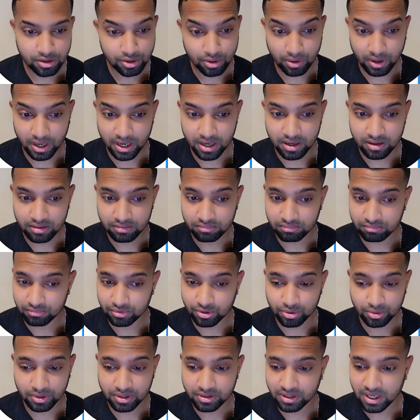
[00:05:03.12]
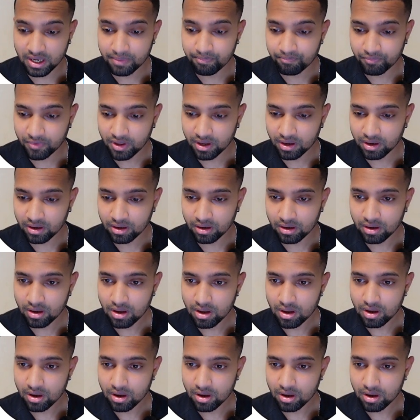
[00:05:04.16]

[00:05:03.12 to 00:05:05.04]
you can do the same thing.